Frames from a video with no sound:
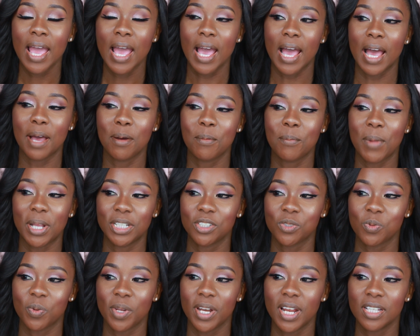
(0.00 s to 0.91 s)
I
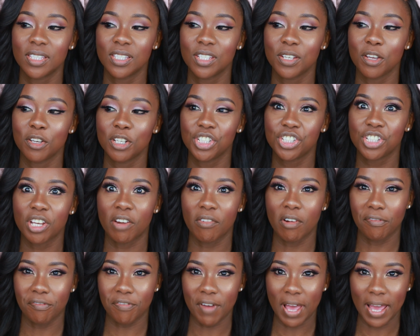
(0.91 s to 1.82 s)
just wanted to share
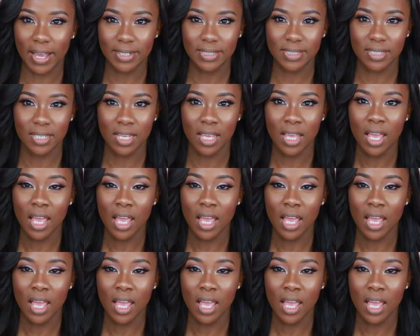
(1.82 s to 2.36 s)
a fact